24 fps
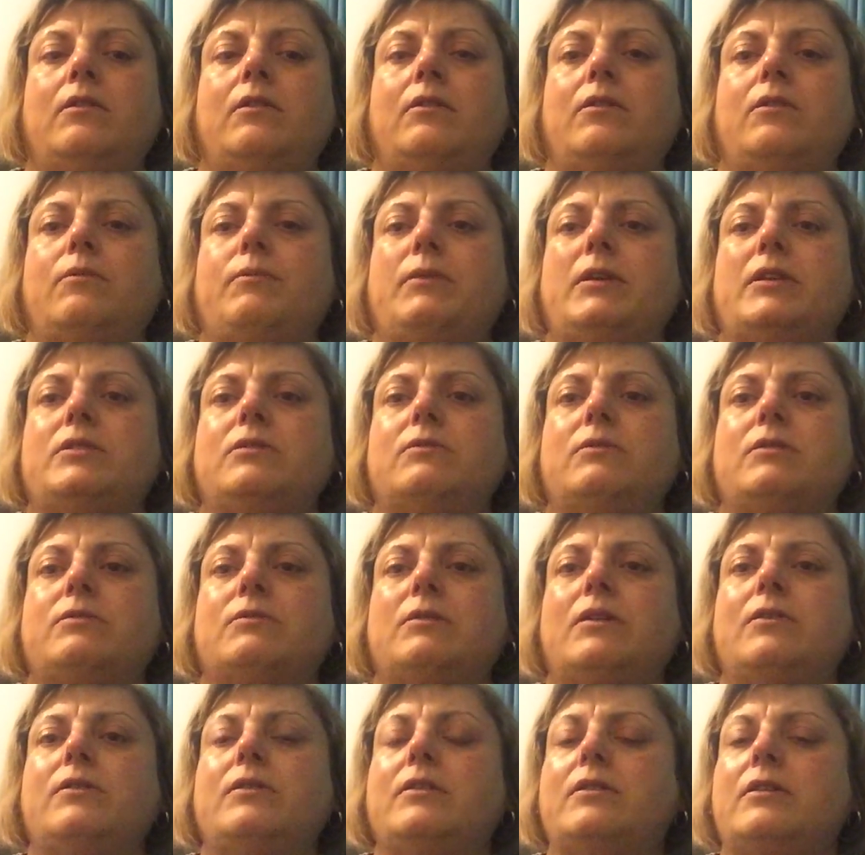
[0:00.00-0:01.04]
a lot better as
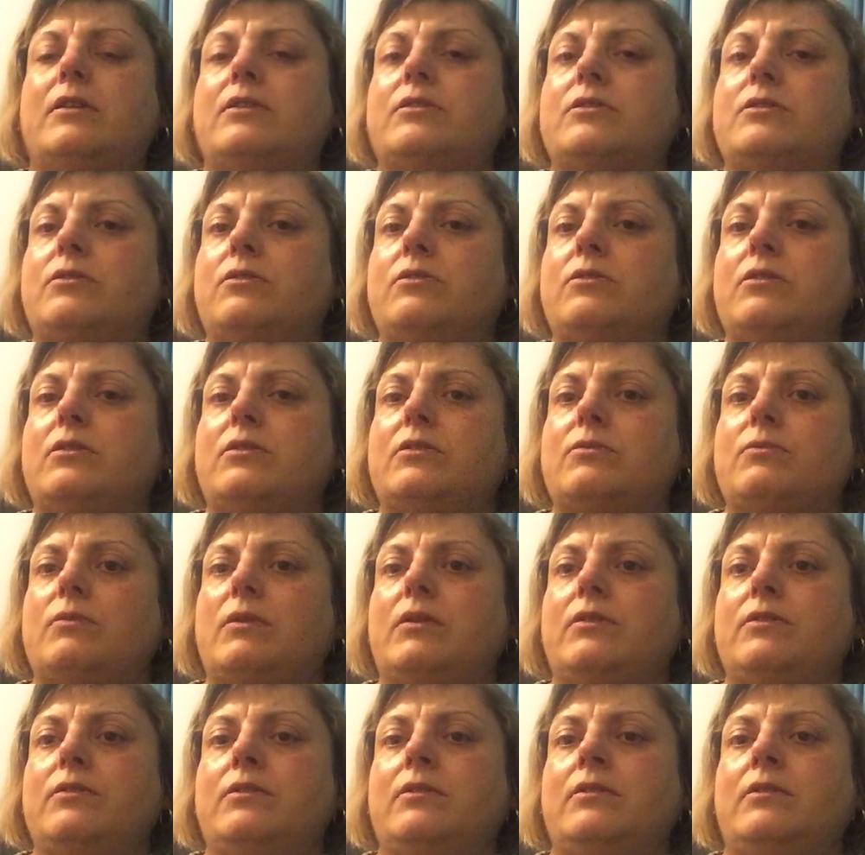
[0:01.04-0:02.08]
well, it lasts longer as
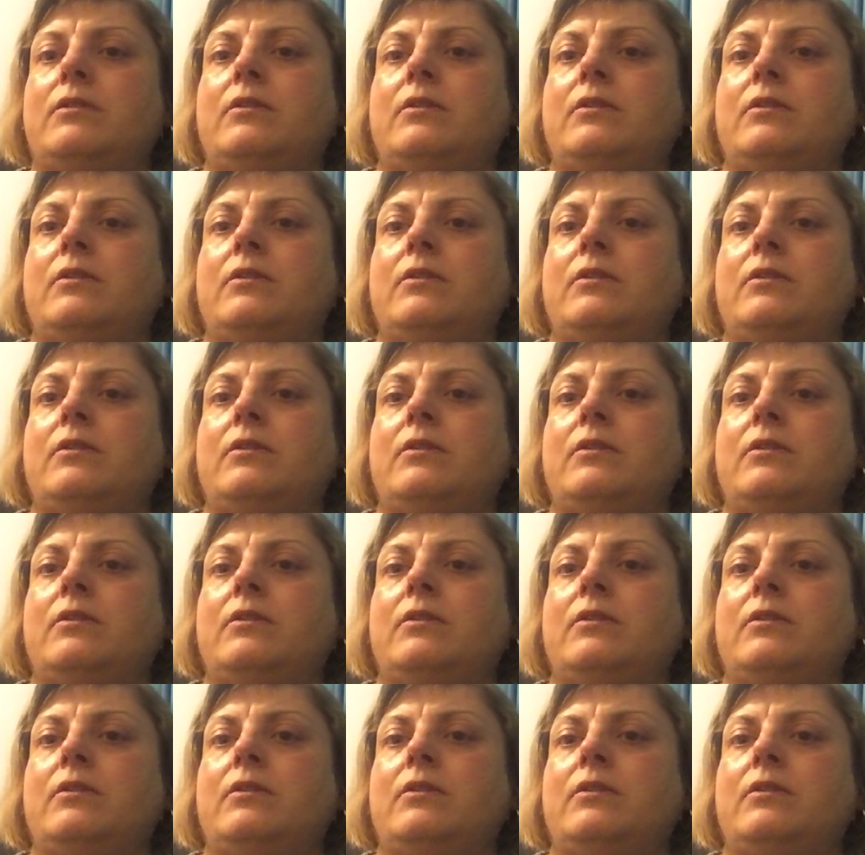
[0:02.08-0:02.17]
well.